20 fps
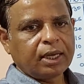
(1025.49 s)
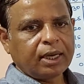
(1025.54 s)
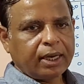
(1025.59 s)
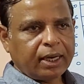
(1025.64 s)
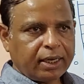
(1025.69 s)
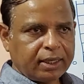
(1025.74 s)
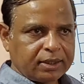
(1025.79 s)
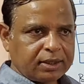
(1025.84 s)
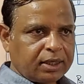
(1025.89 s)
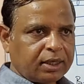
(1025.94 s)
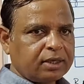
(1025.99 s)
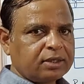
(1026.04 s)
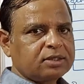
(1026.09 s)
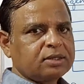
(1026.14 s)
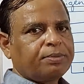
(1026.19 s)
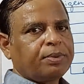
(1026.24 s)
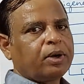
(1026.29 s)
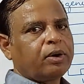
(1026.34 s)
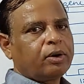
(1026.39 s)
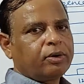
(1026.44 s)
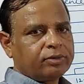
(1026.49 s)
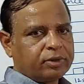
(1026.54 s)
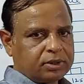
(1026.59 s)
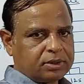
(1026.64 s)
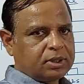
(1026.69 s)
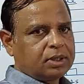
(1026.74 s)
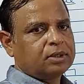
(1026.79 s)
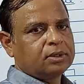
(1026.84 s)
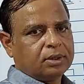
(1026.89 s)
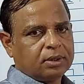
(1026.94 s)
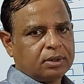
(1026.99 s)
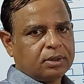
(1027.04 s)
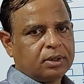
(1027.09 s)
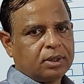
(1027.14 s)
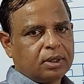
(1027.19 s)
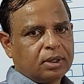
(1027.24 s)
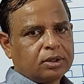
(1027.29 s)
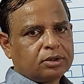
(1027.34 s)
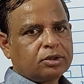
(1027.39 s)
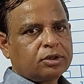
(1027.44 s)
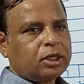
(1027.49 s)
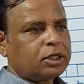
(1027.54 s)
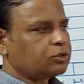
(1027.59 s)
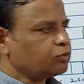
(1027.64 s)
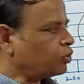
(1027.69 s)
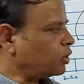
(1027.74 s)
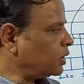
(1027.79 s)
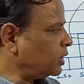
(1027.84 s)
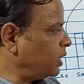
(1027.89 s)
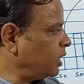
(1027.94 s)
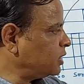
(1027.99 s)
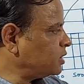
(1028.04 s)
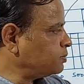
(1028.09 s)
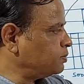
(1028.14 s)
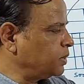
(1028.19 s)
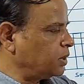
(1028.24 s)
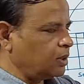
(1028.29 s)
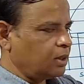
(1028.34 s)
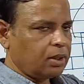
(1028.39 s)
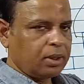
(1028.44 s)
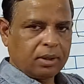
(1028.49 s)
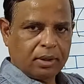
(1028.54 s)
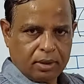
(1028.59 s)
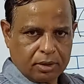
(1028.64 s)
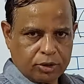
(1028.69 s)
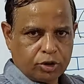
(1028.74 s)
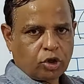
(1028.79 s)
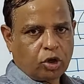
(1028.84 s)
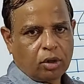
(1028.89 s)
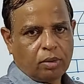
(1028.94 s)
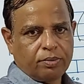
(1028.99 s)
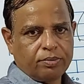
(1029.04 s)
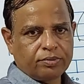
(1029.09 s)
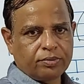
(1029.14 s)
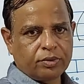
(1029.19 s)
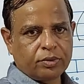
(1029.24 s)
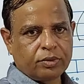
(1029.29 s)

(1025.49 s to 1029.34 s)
It is increase the power of the signal. So that's what its job.